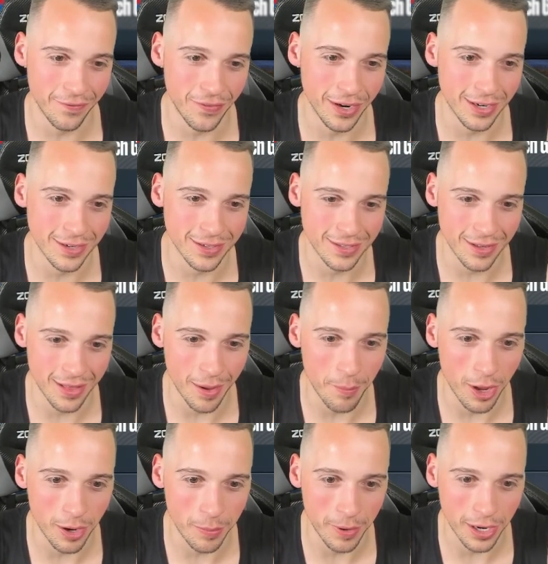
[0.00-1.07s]
defender, so that
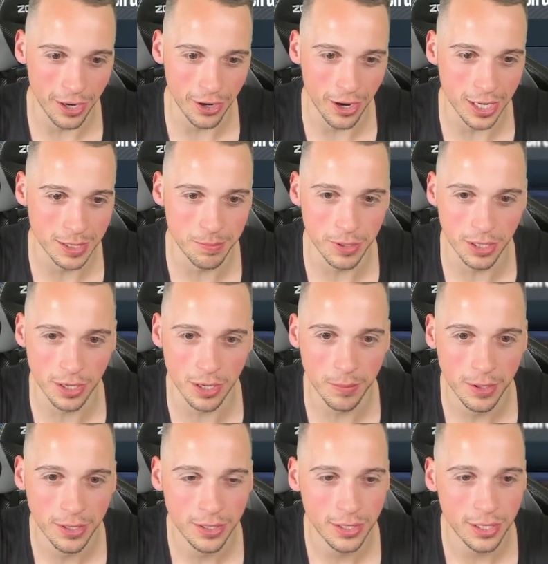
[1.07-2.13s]
might have been a nice
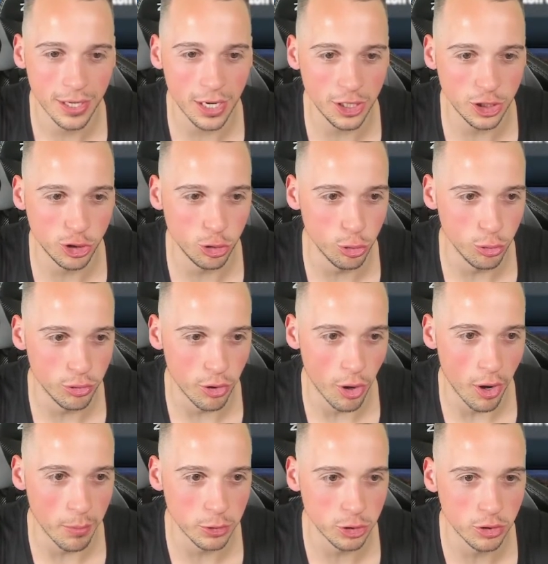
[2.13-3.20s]
pickup. Can he shoot, though?
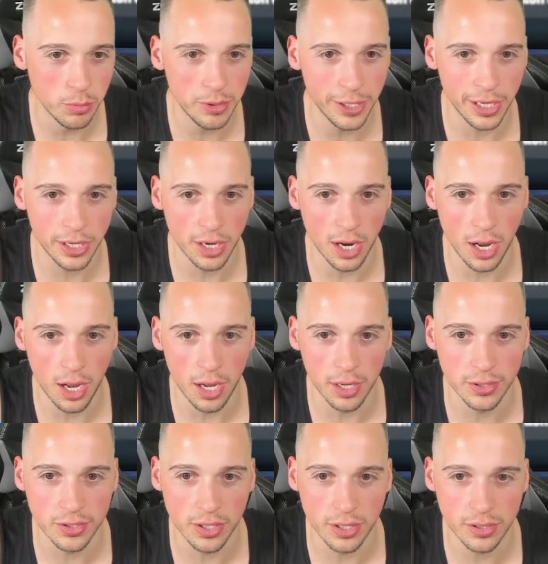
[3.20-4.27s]
I'm assuming he
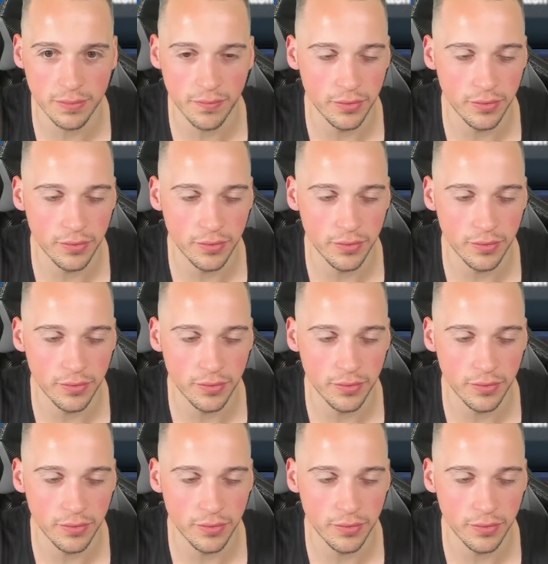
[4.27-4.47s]
can't. So his